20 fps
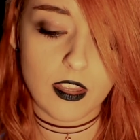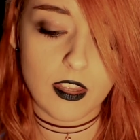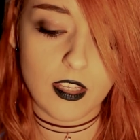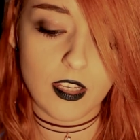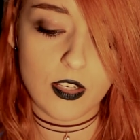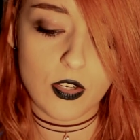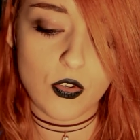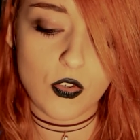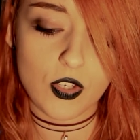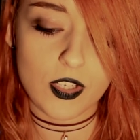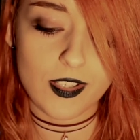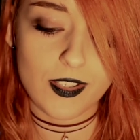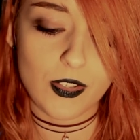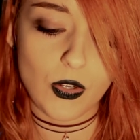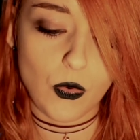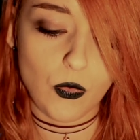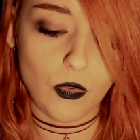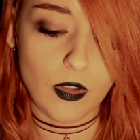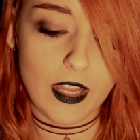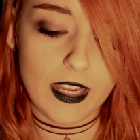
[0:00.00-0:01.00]
that you just
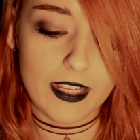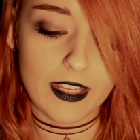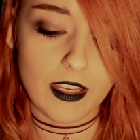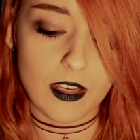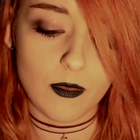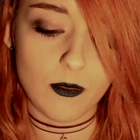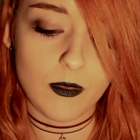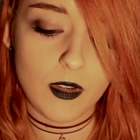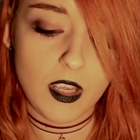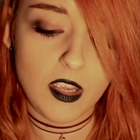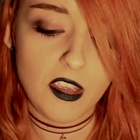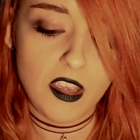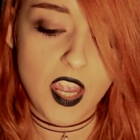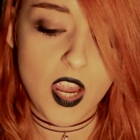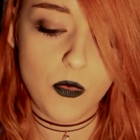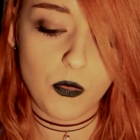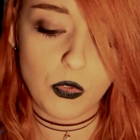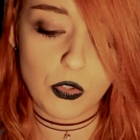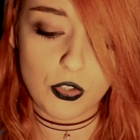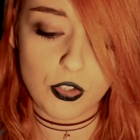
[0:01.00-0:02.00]
don't like him
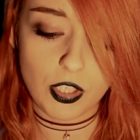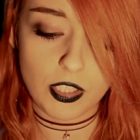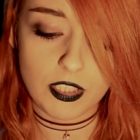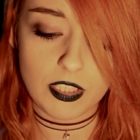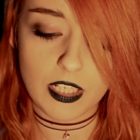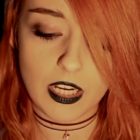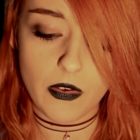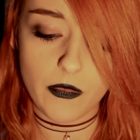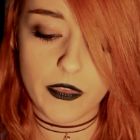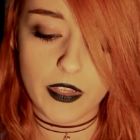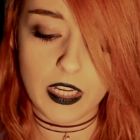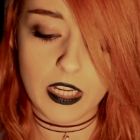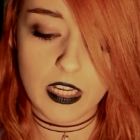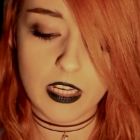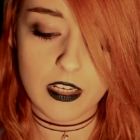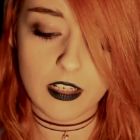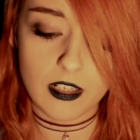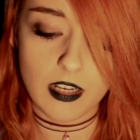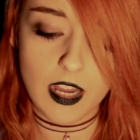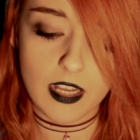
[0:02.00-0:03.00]
and will shut down the
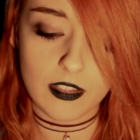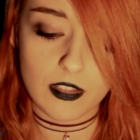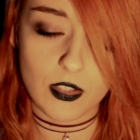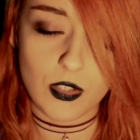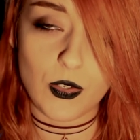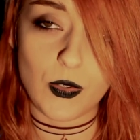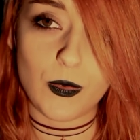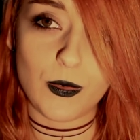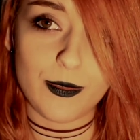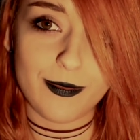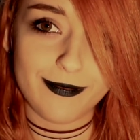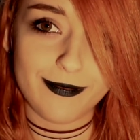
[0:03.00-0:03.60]
heater and scoot.